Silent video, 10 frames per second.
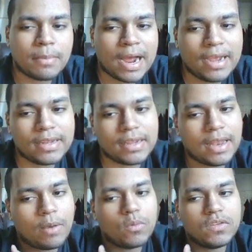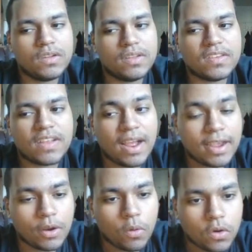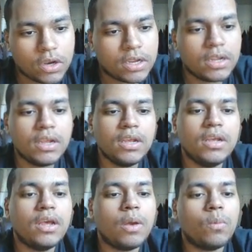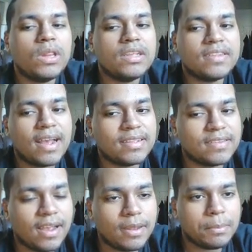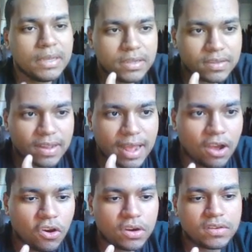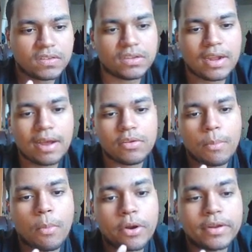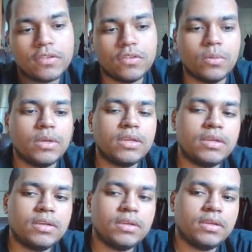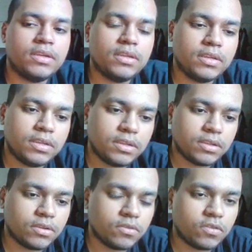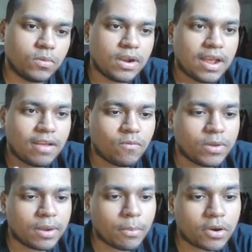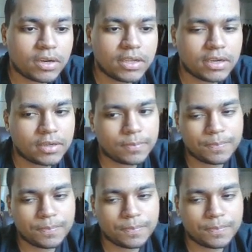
behind it. Like what's the design on it, and what does that design mean to that audience, and how you market to it. You also want to have winning marketing,